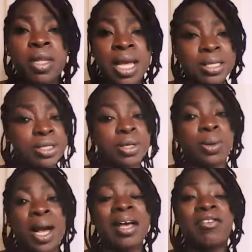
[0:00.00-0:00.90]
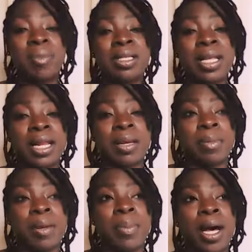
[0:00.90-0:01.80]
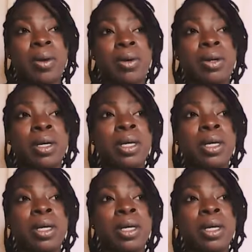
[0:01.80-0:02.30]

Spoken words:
And so I have been letting my power